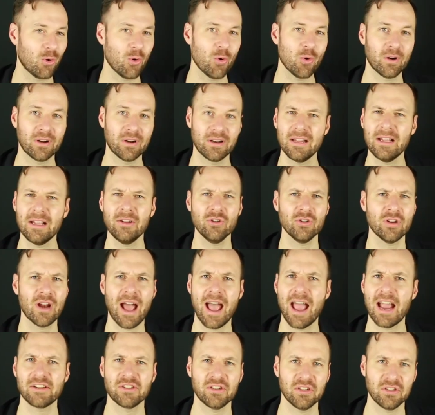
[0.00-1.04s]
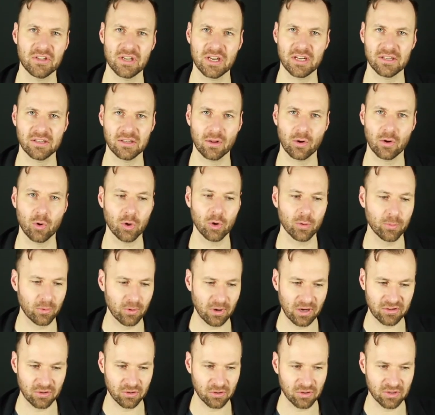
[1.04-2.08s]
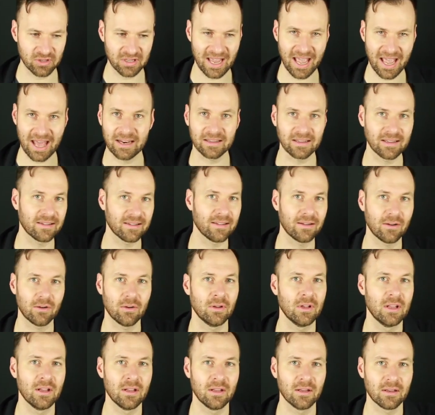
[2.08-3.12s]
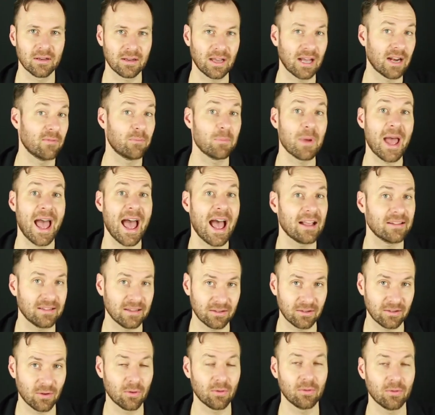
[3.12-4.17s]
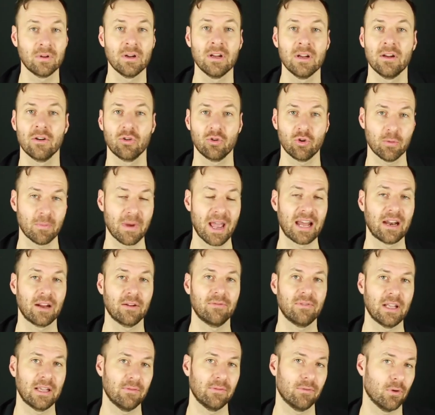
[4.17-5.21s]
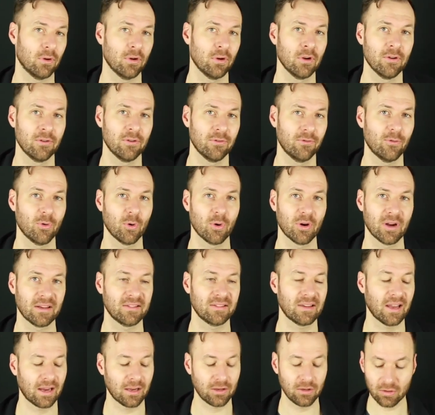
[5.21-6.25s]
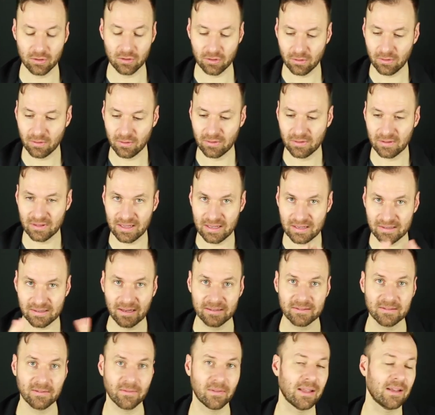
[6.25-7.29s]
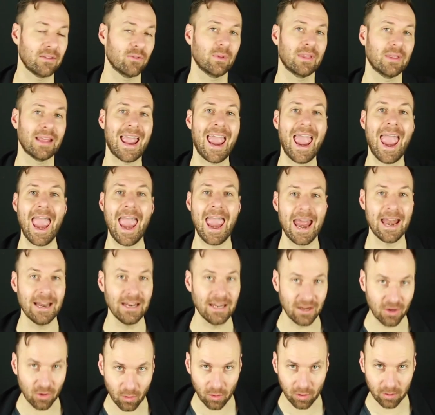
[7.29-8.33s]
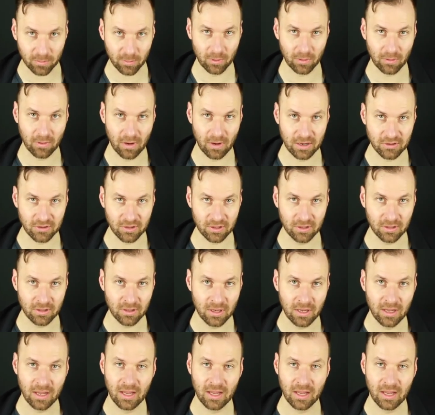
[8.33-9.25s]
chord. And then you're not actually changing the chord progression, you're just adding this little kind of passing tone chromatic flavor for a second. You can do these kinds of things with any chord progression,